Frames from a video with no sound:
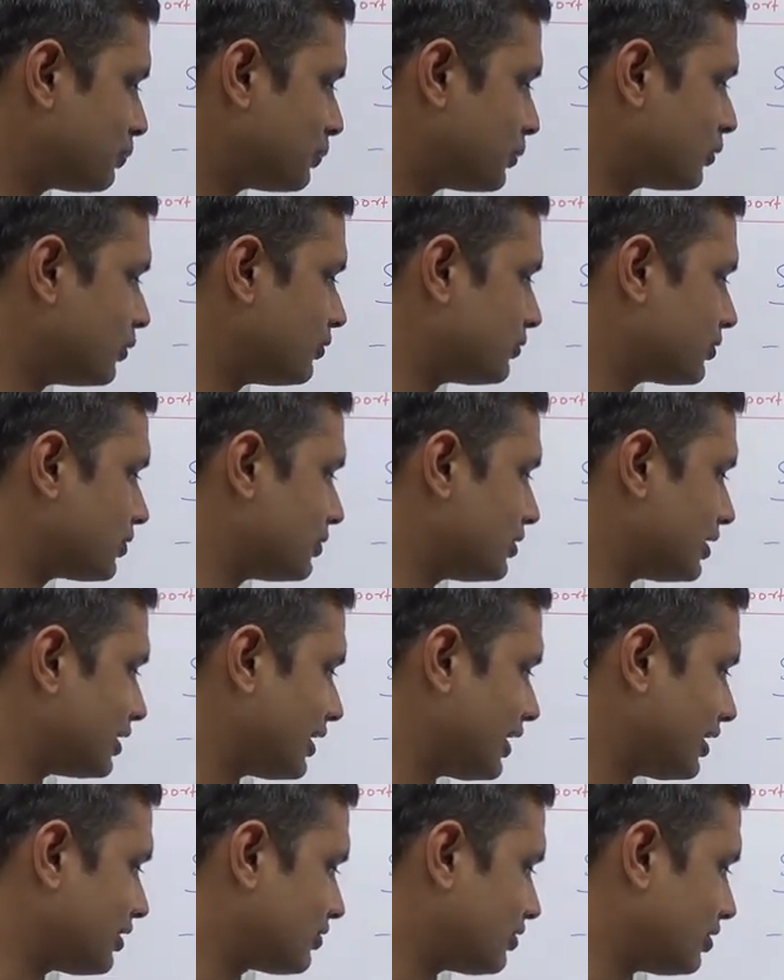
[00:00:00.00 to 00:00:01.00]
prove to the
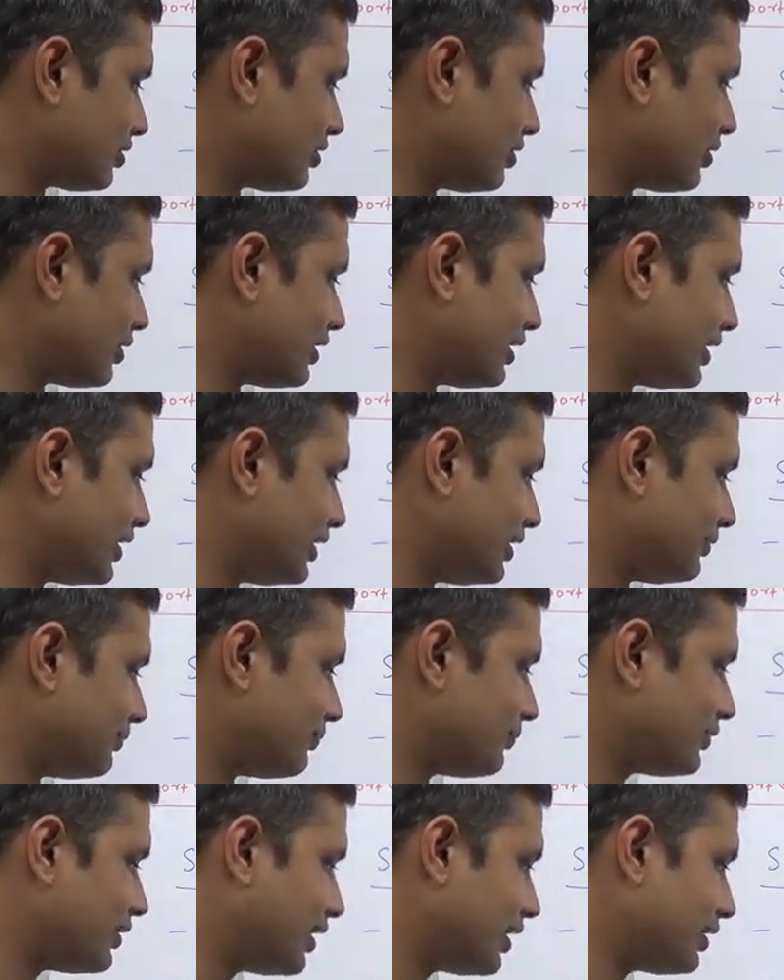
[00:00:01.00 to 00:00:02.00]
tax
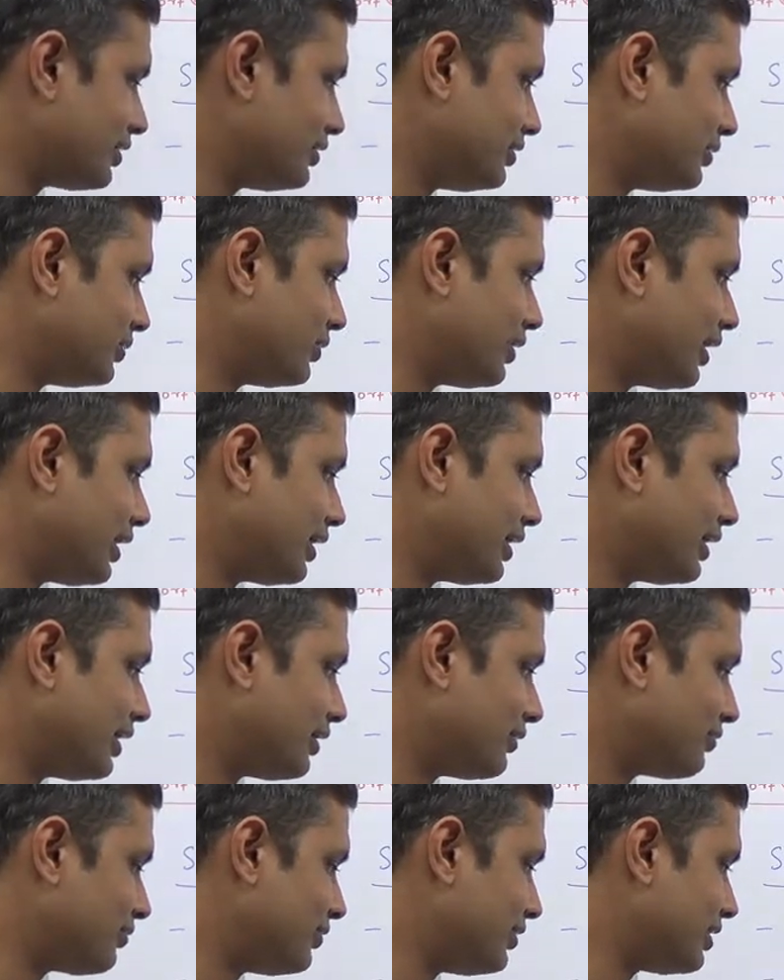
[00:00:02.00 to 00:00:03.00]
authority that you had
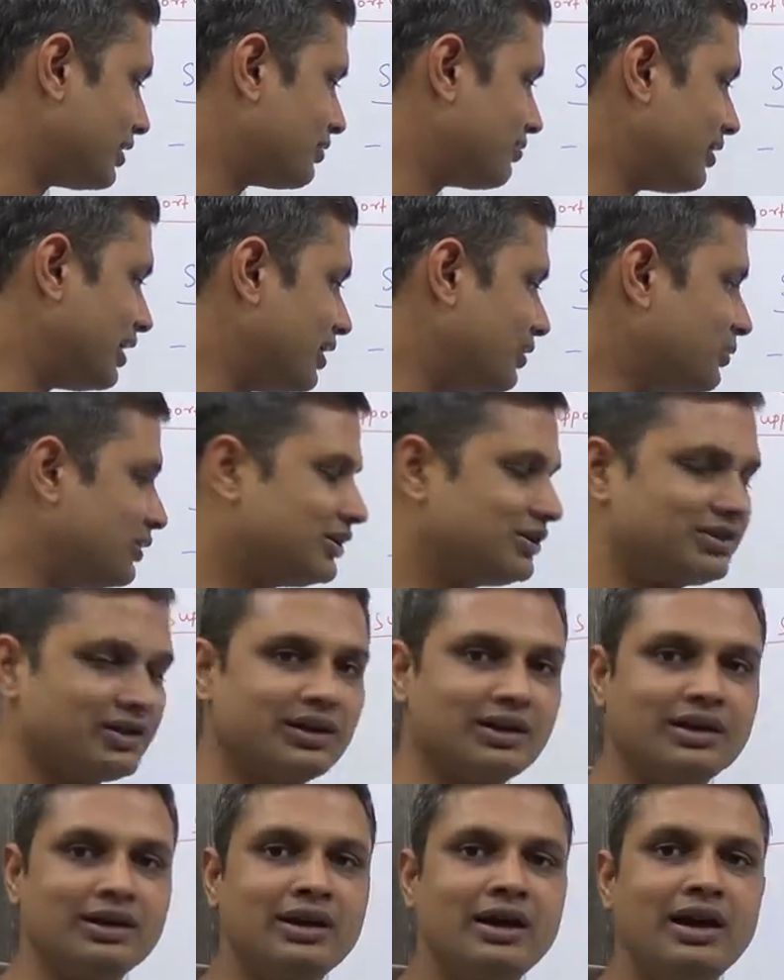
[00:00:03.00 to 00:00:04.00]
a fair
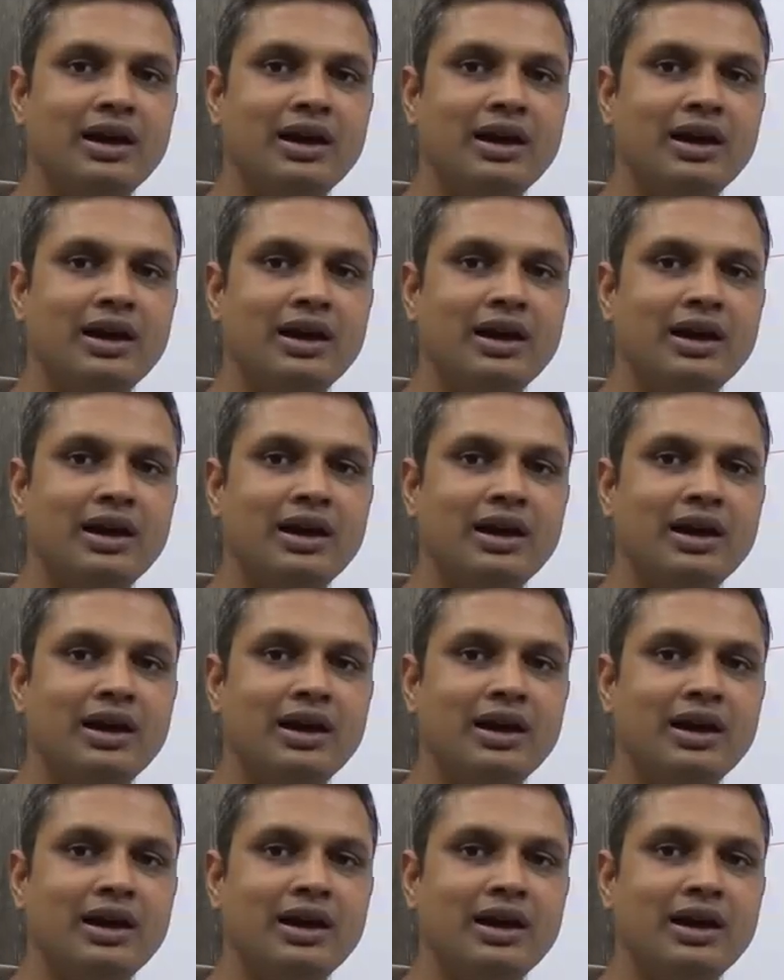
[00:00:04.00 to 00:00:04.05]
valuation.